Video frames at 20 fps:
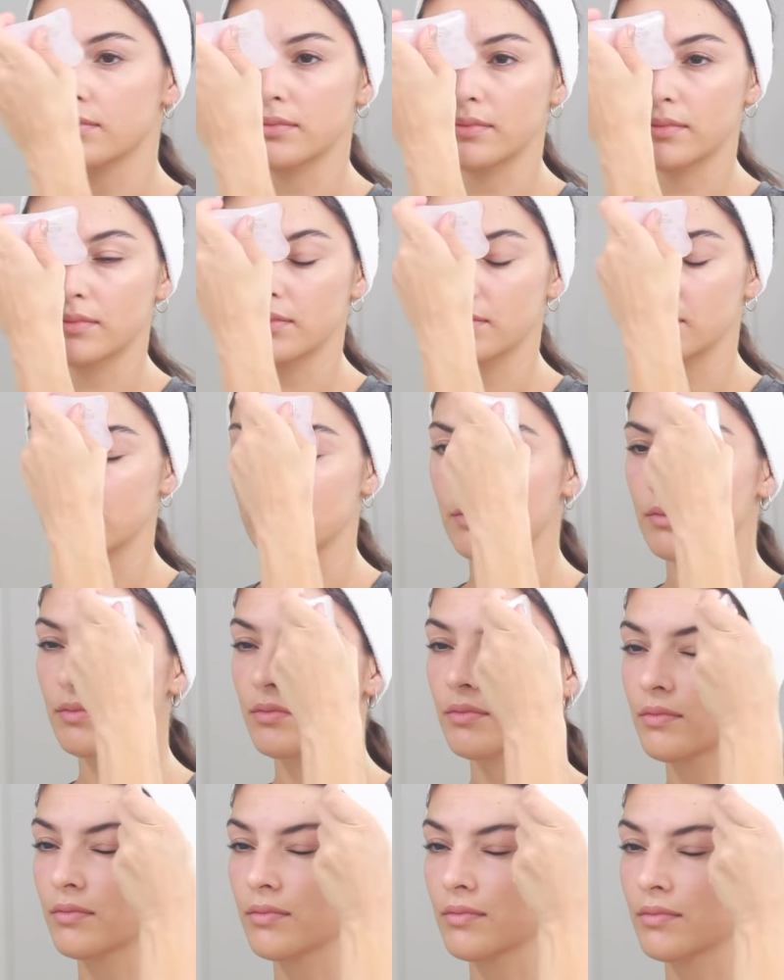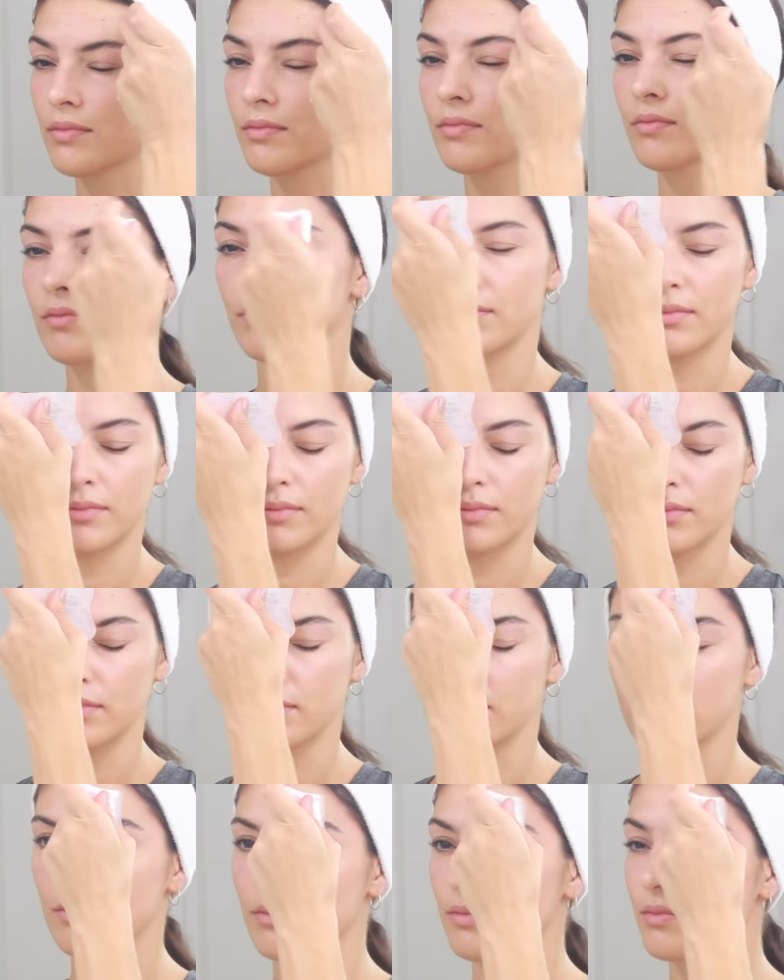and use products that suit
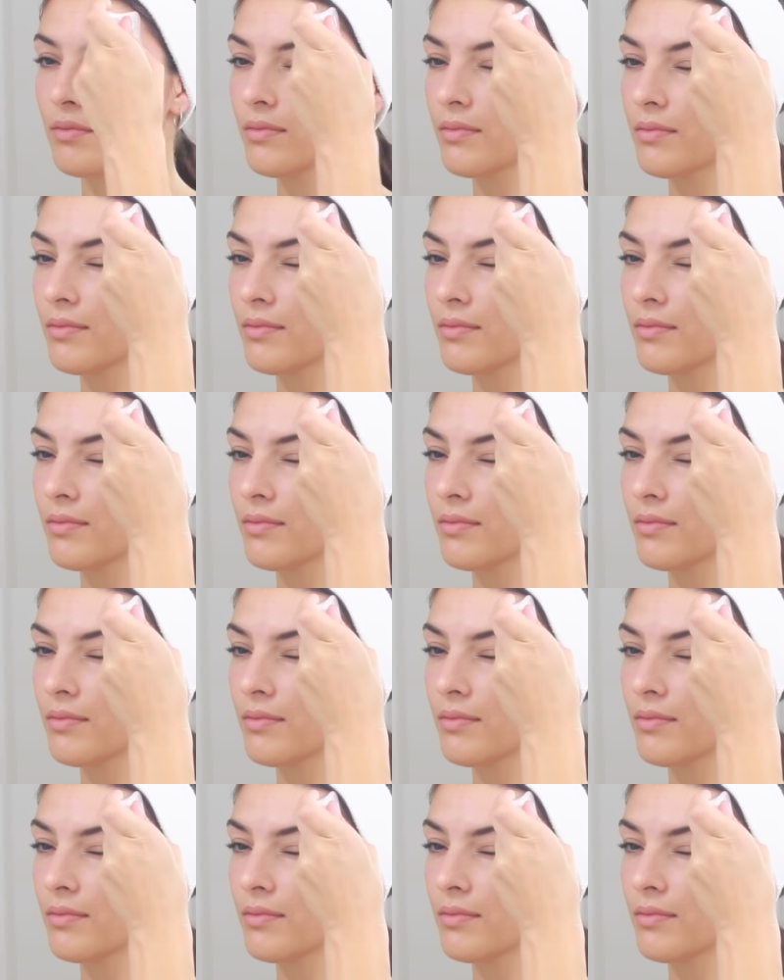your skin's